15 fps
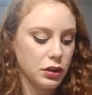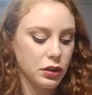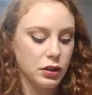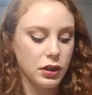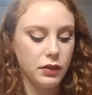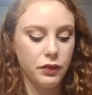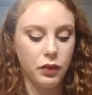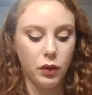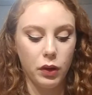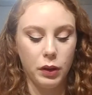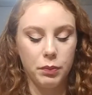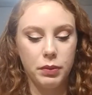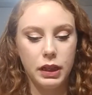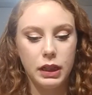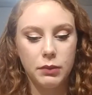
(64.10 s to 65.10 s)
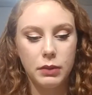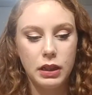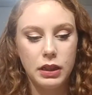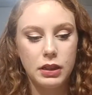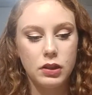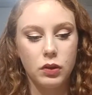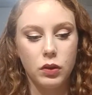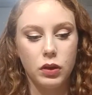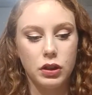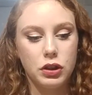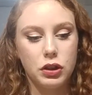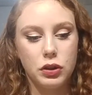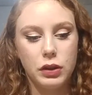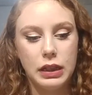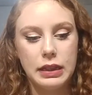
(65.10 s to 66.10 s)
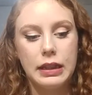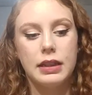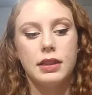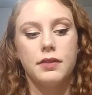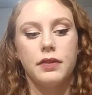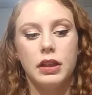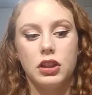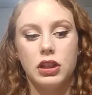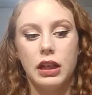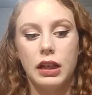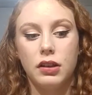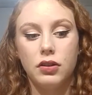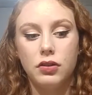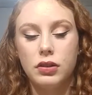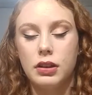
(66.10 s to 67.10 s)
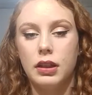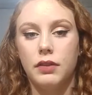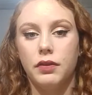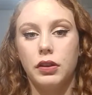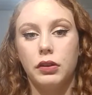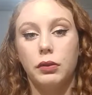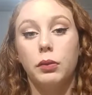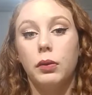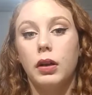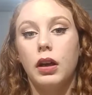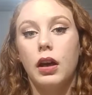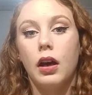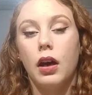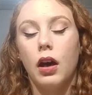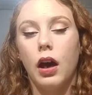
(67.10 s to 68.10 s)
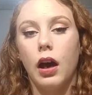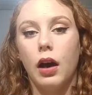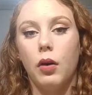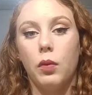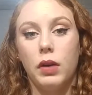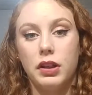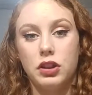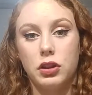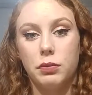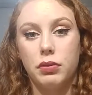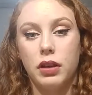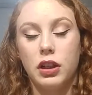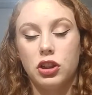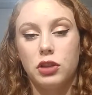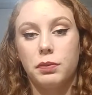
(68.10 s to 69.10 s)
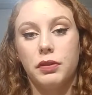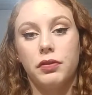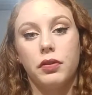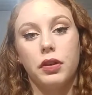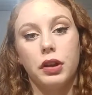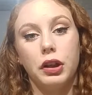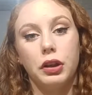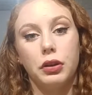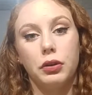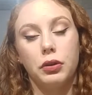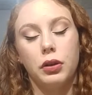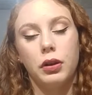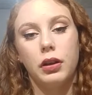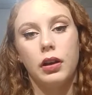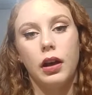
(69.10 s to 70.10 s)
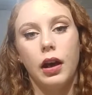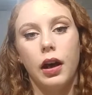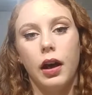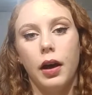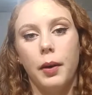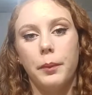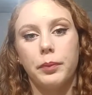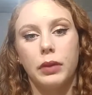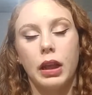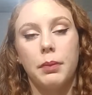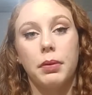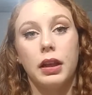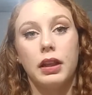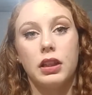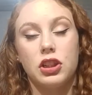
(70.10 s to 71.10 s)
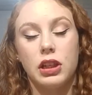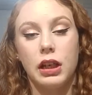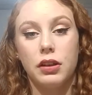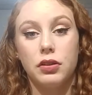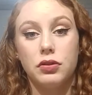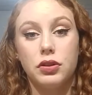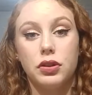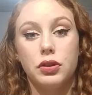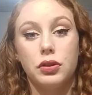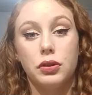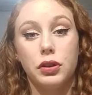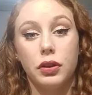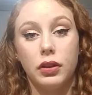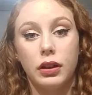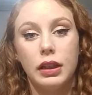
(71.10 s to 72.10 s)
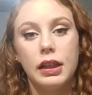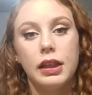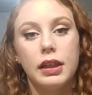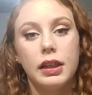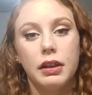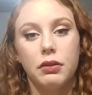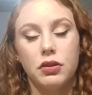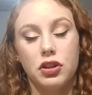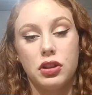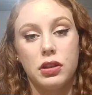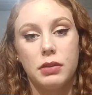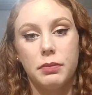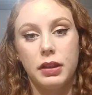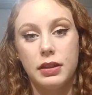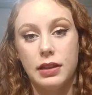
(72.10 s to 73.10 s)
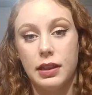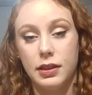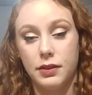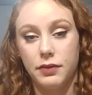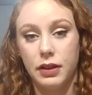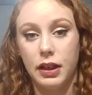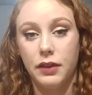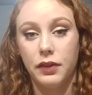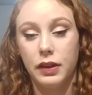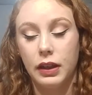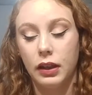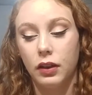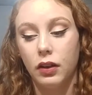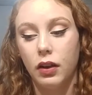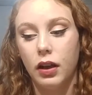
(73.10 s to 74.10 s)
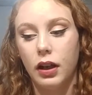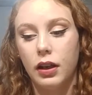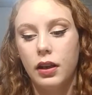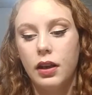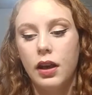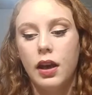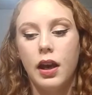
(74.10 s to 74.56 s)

to use it for pigments or to intensify shadows. If you wet your brush before you apply the shadow to your lid, it will just intensify everything a lot.